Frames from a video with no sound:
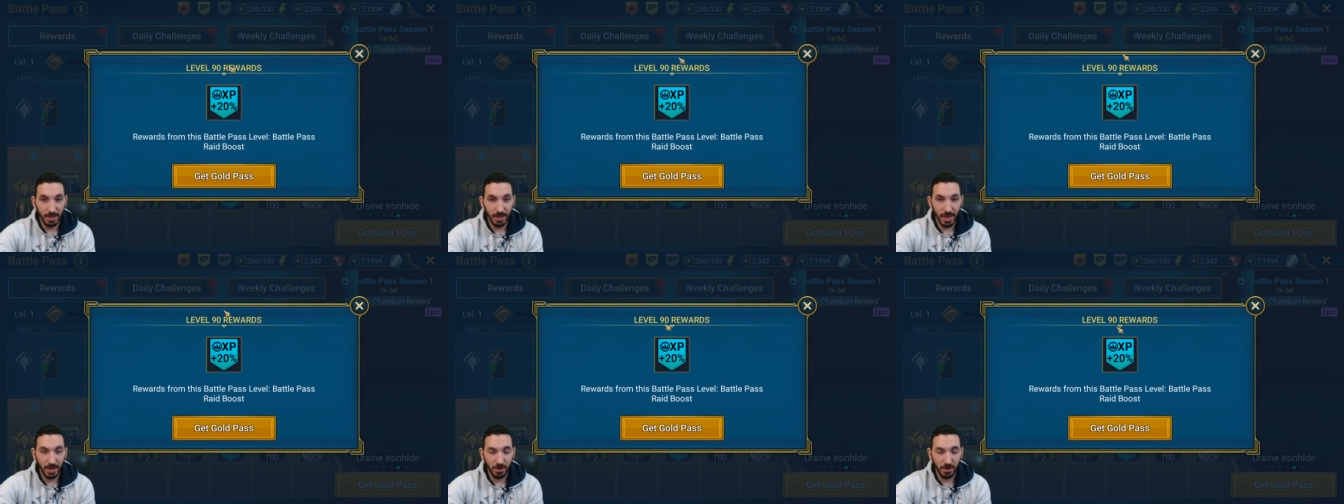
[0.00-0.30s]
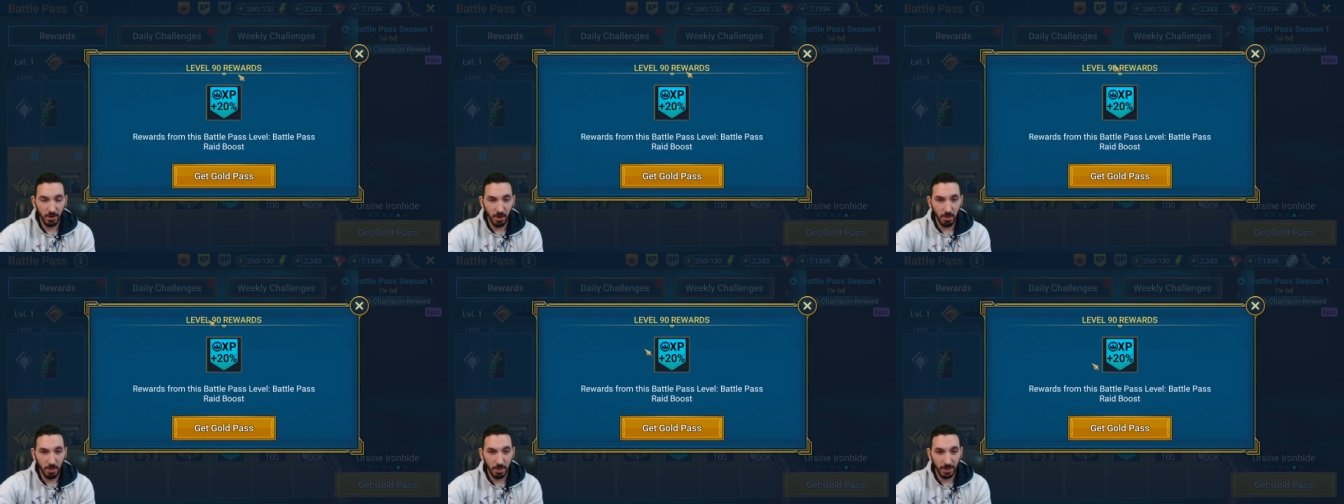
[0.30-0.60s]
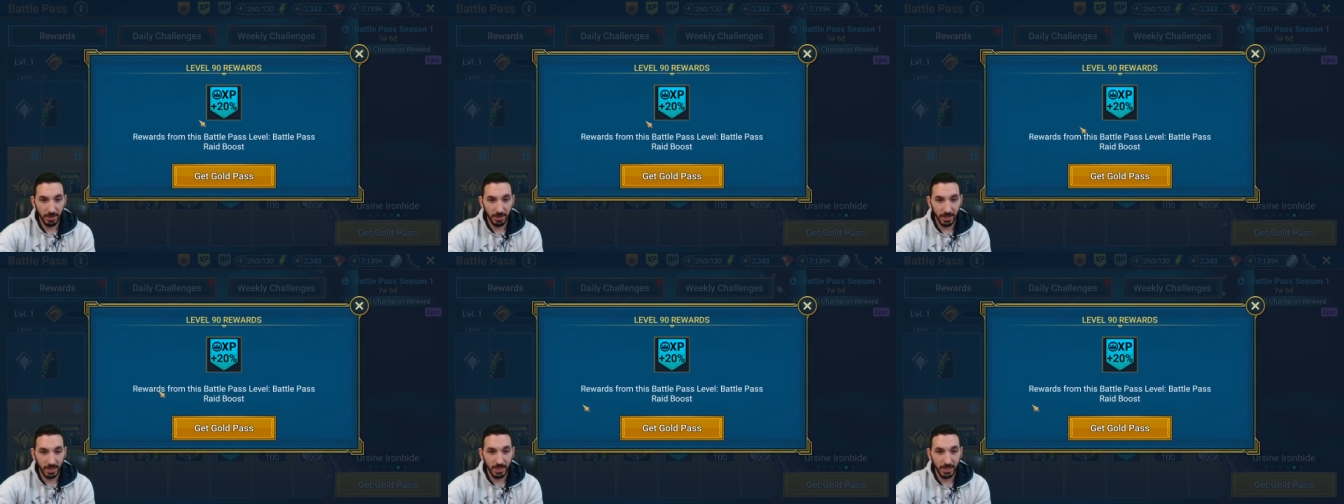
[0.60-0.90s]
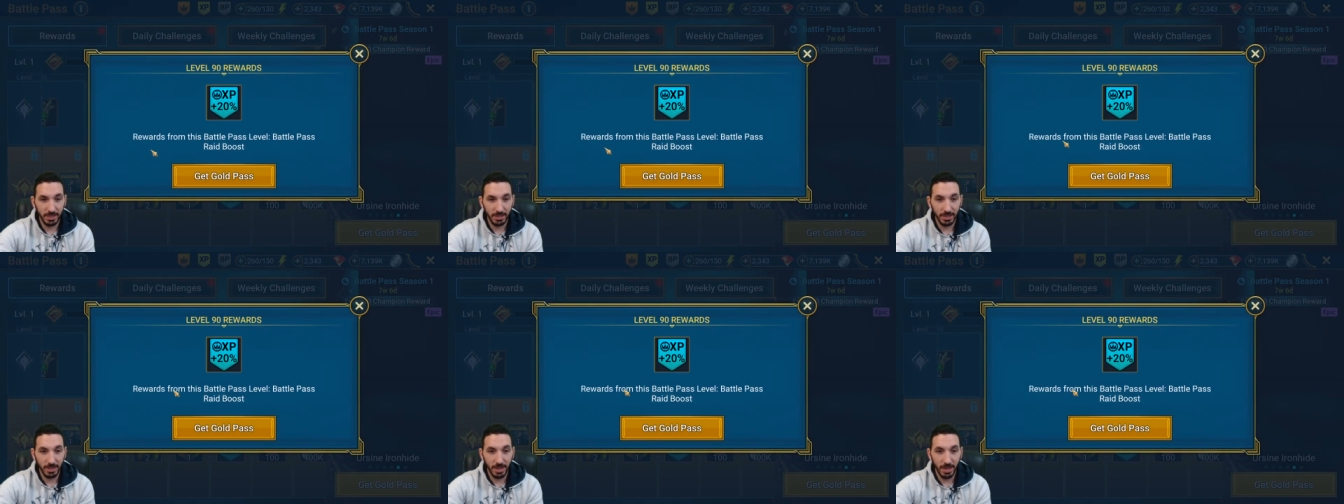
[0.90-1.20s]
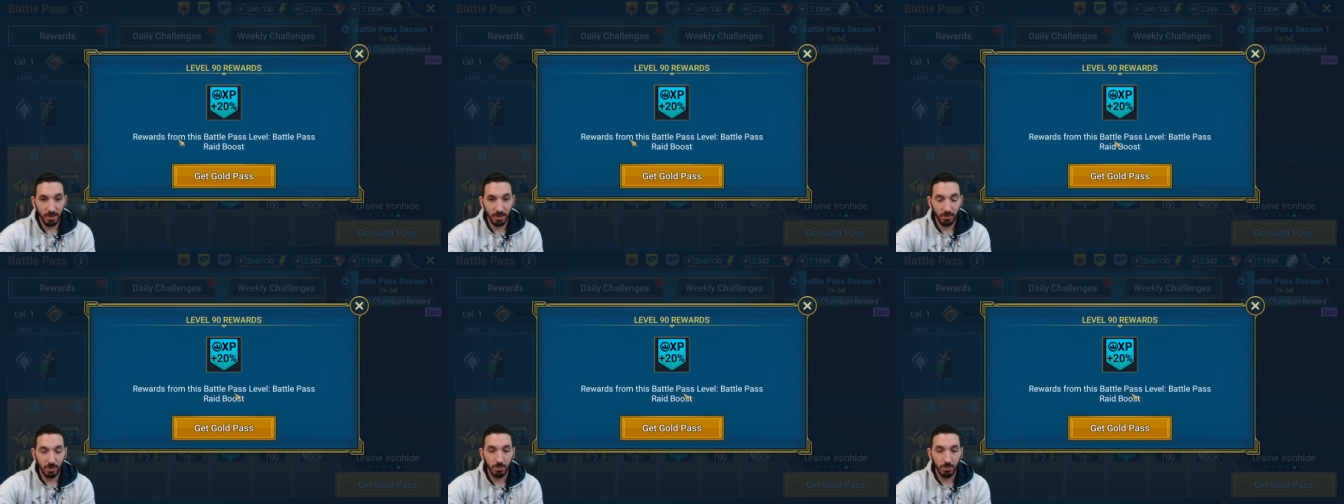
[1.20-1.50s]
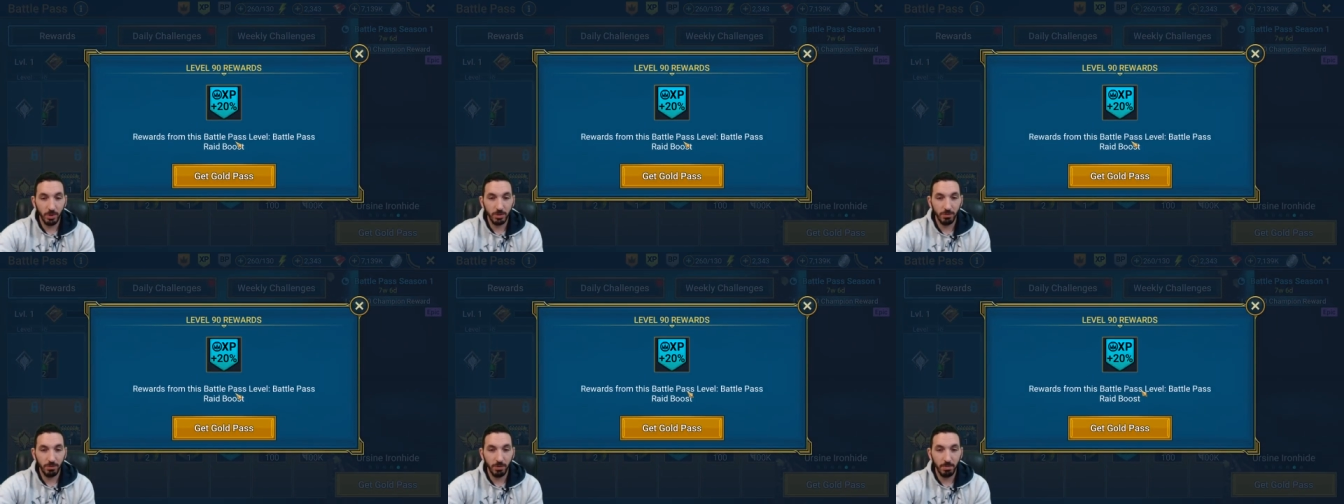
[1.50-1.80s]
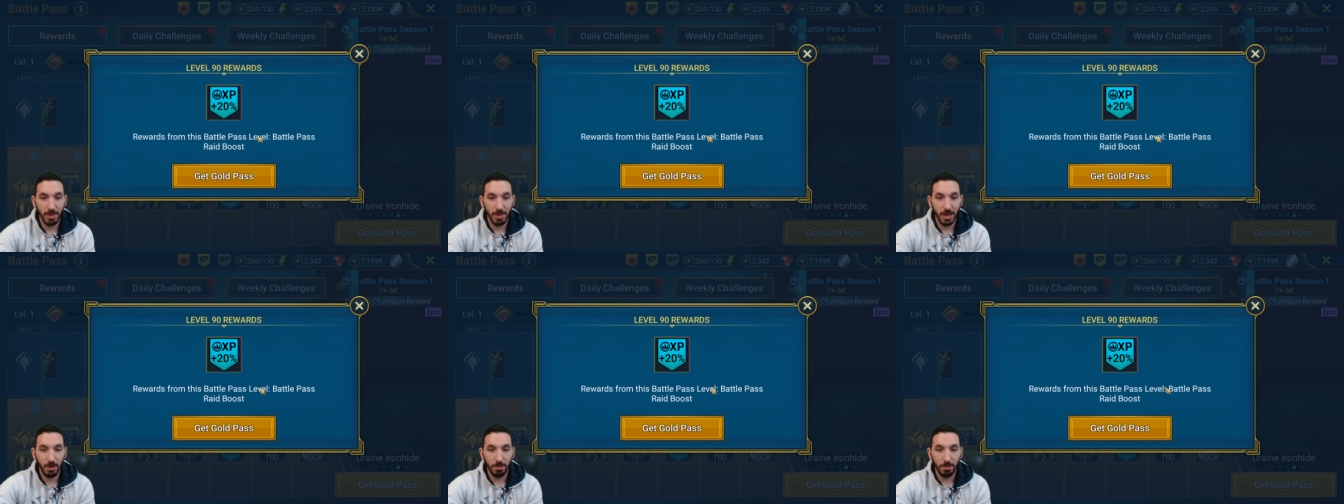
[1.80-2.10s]
I don't know about these. Rewards
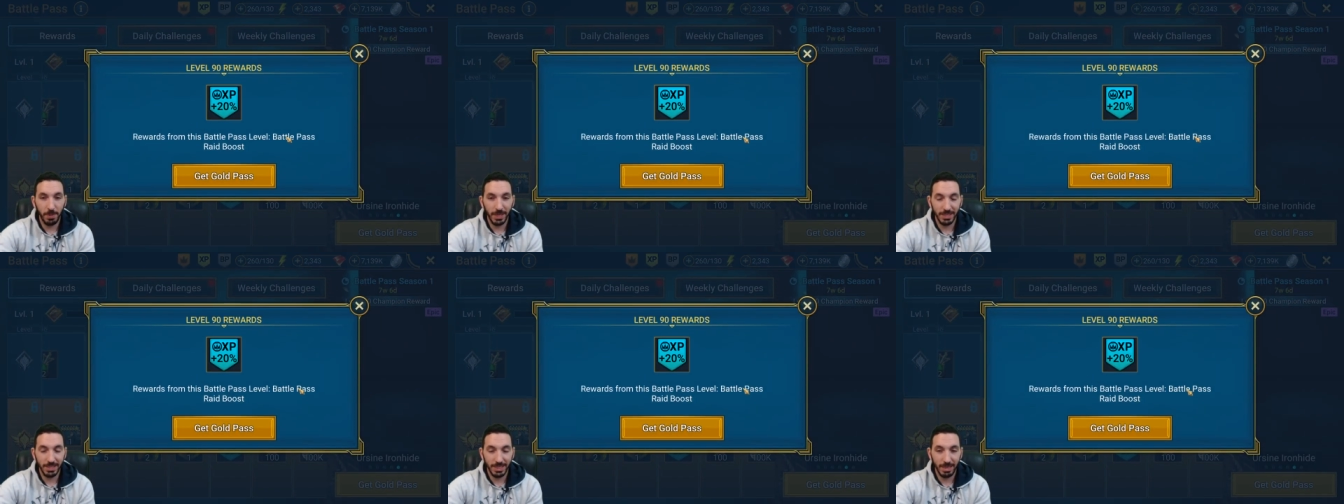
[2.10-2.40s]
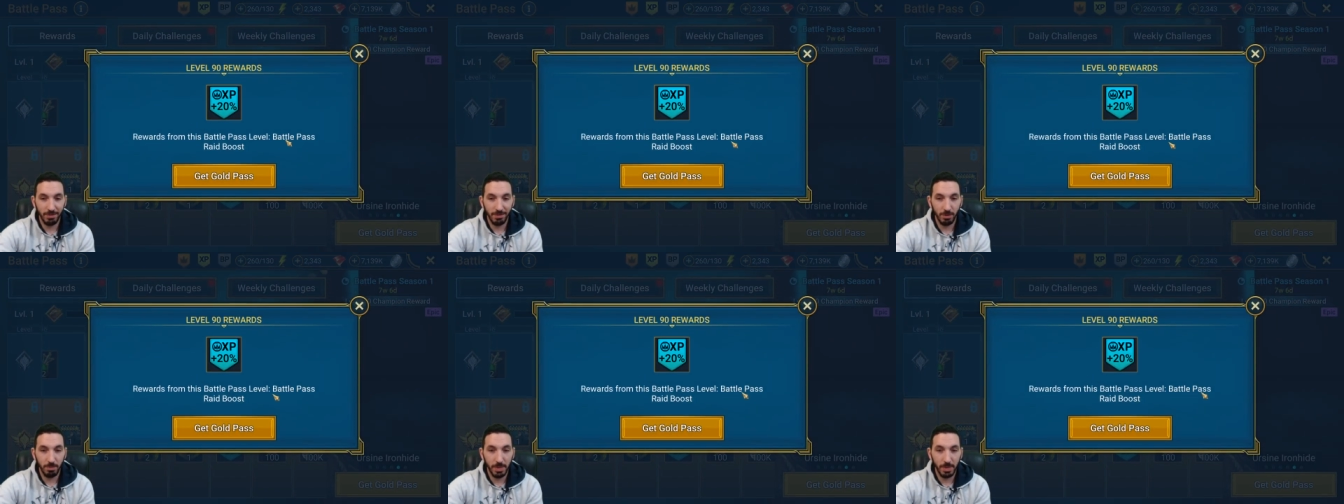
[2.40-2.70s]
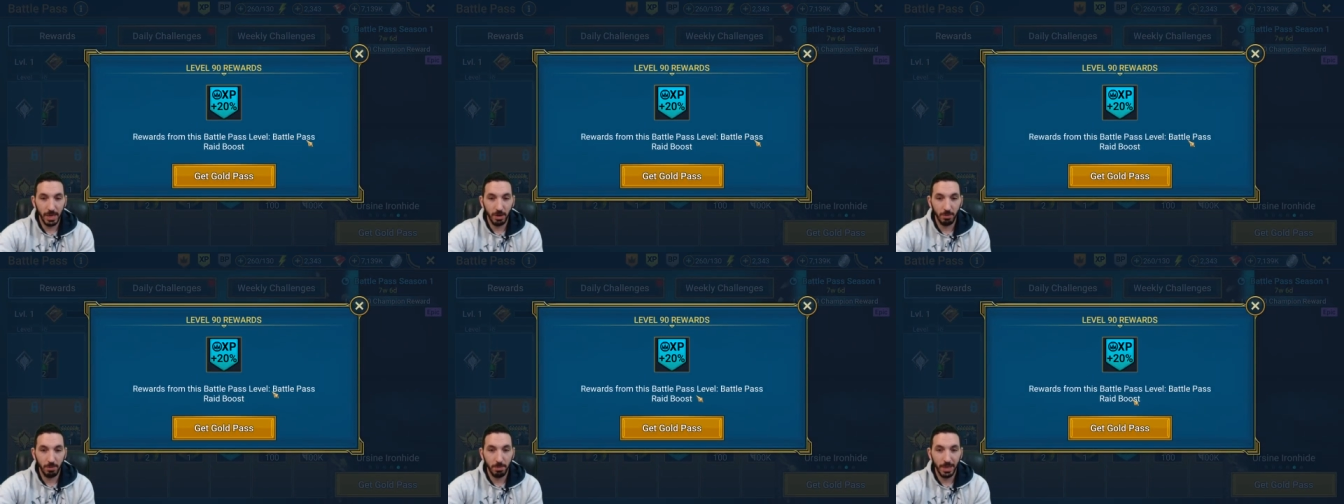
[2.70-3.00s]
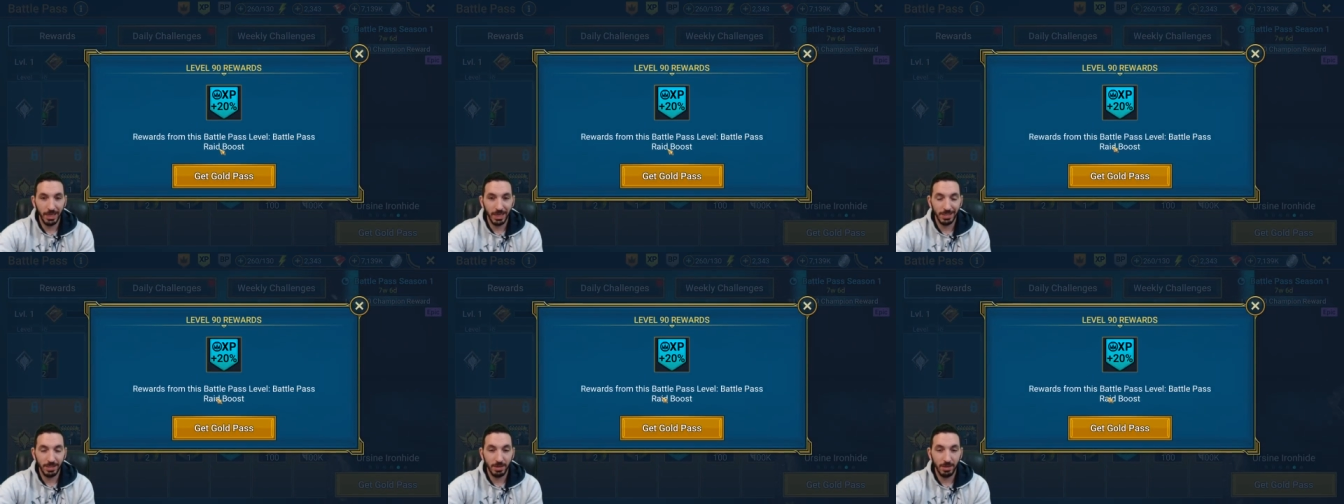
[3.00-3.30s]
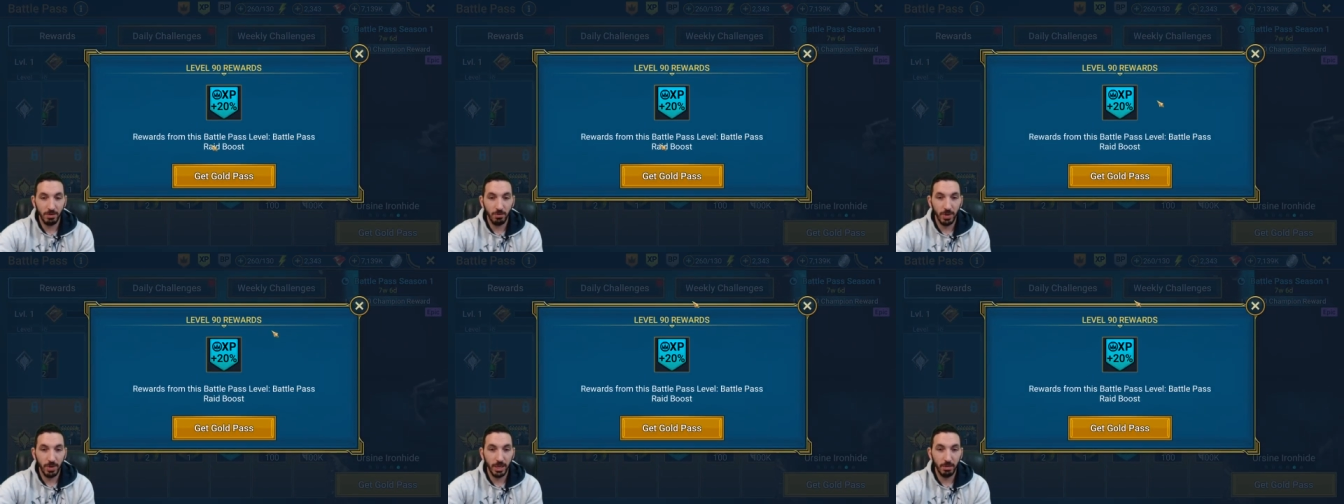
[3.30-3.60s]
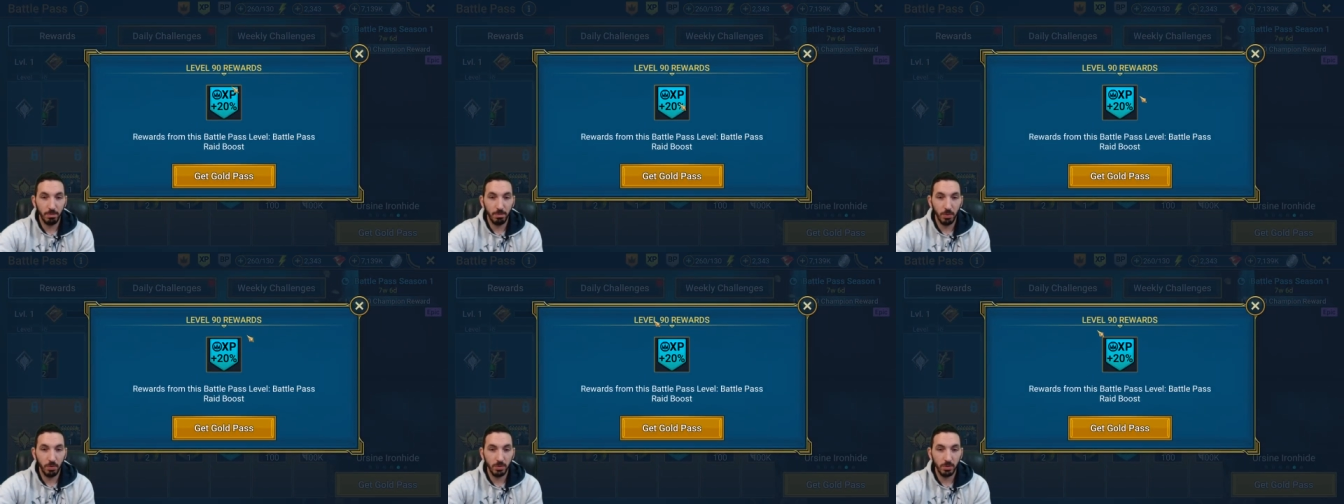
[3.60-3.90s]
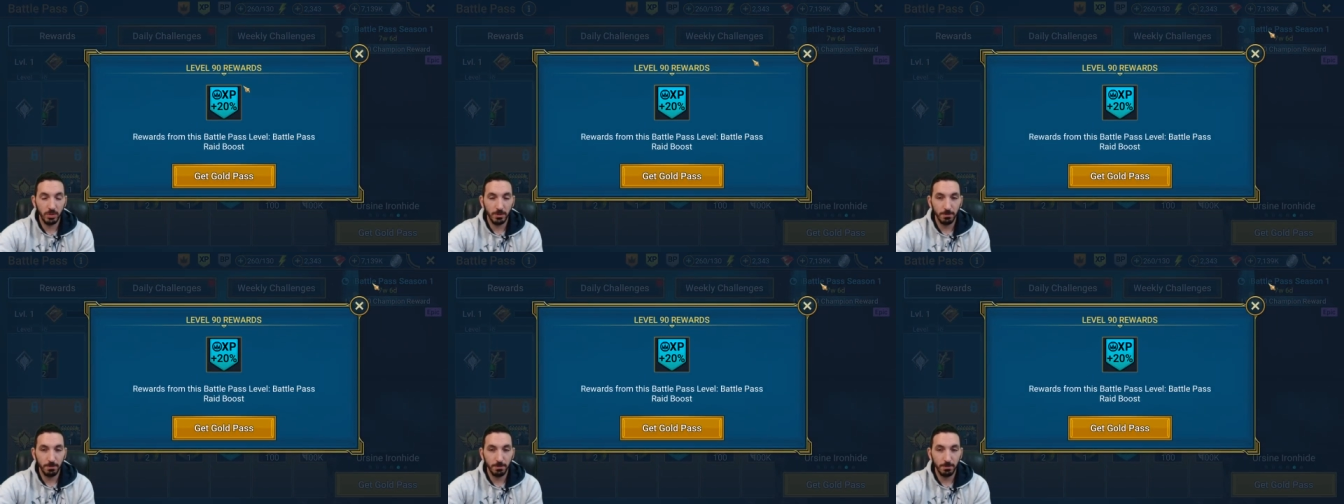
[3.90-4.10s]
from Battle Pass level, Battle Pass raid boost.